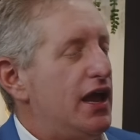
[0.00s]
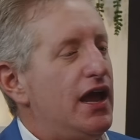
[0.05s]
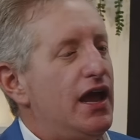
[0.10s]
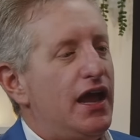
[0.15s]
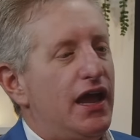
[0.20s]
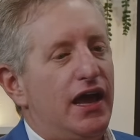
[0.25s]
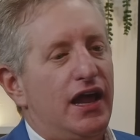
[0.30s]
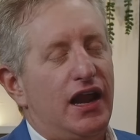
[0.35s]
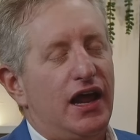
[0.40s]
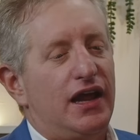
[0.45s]

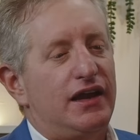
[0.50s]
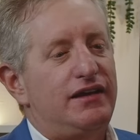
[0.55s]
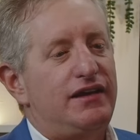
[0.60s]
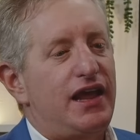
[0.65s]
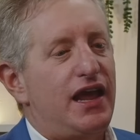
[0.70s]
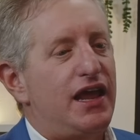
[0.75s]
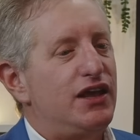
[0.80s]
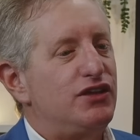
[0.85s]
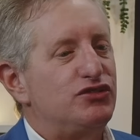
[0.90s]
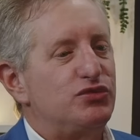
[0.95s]
And on
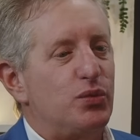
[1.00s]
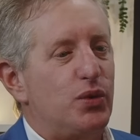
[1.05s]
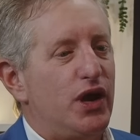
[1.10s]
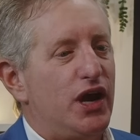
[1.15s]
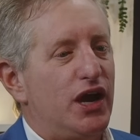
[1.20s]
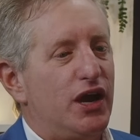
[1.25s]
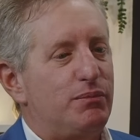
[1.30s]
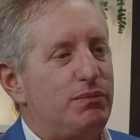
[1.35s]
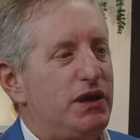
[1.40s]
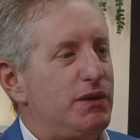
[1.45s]
days
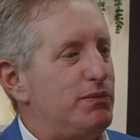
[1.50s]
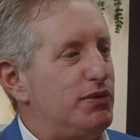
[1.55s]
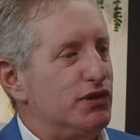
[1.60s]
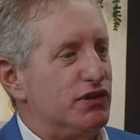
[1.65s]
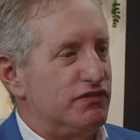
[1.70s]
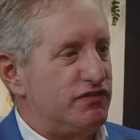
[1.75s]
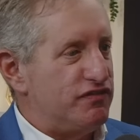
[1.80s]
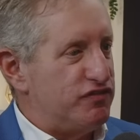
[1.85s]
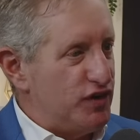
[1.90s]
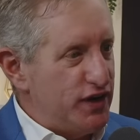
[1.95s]
where people are
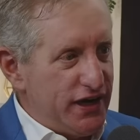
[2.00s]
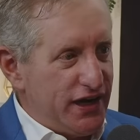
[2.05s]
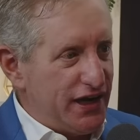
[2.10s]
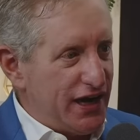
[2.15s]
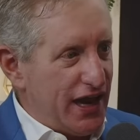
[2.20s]
freaking